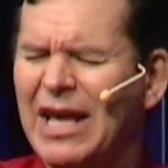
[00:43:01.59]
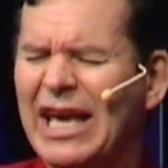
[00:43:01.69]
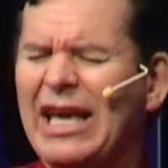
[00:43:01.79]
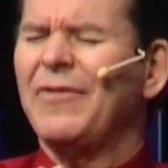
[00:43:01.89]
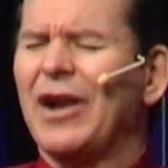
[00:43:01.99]

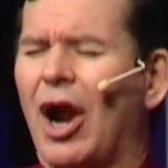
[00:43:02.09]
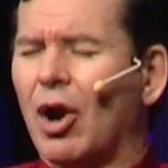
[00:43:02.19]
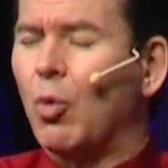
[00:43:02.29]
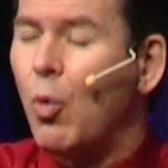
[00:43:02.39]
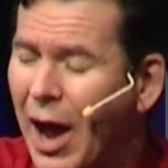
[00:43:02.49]
even
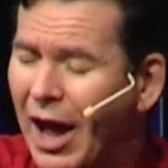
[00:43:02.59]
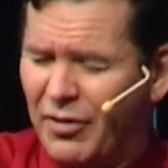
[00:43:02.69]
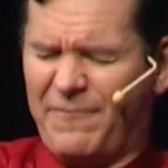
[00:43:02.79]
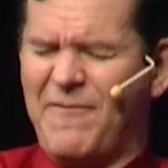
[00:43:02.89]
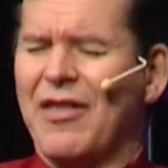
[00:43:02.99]
our
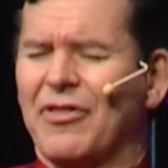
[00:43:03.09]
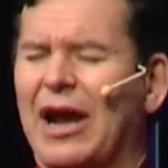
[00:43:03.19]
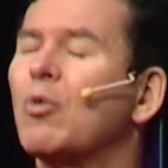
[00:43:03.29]
wealth, Father God,